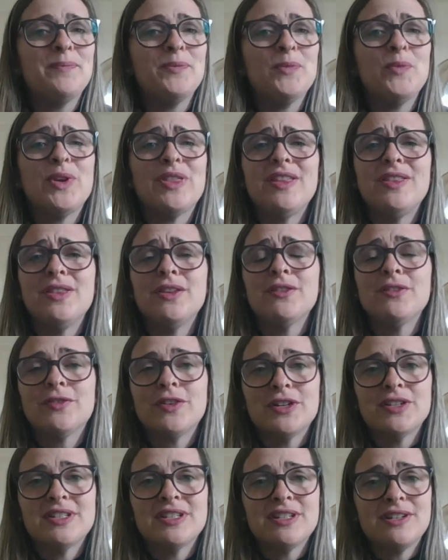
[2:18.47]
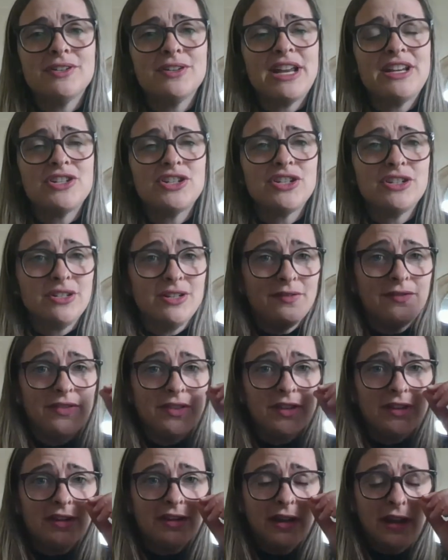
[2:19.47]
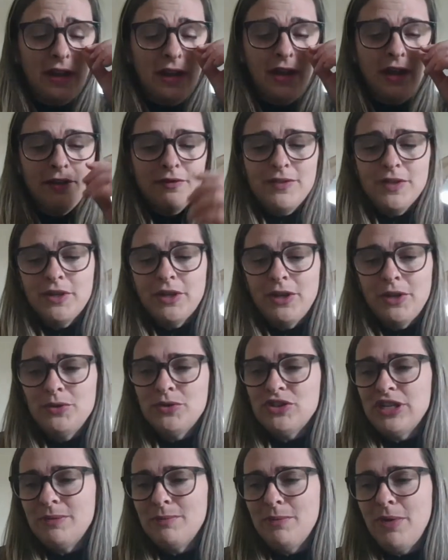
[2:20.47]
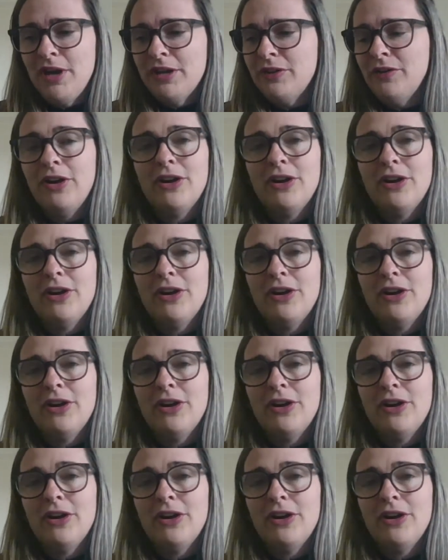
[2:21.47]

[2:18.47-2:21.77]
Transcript: Within the first iteration of the coaching model,